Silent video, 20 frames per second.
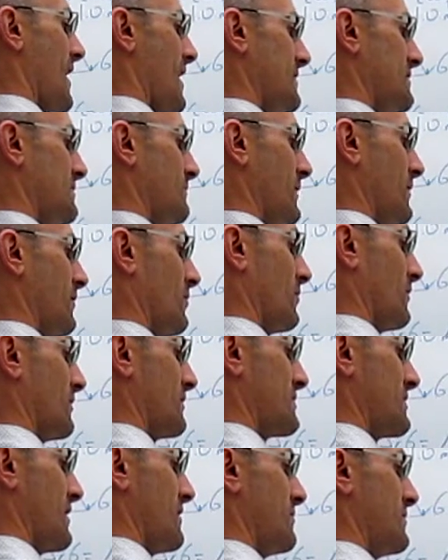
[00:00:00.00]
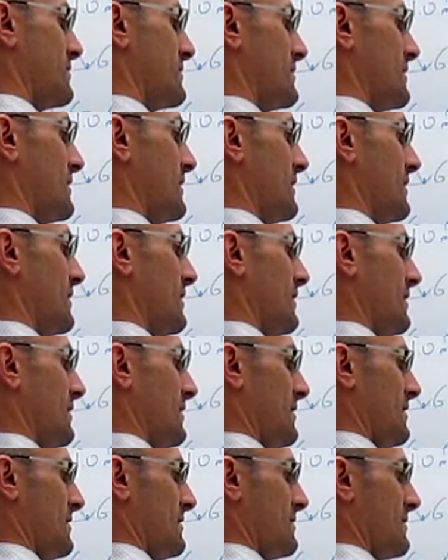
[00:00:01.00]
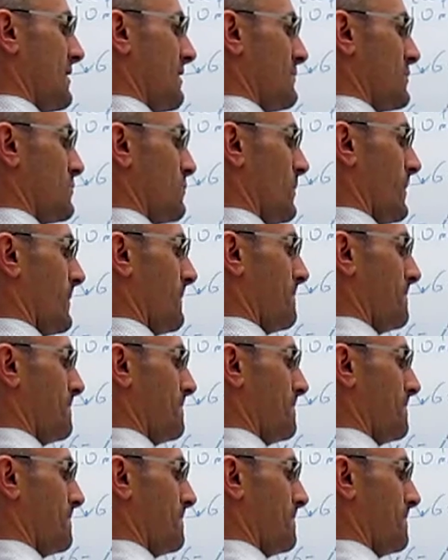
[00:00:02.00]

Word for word: at the biological standard state times 1.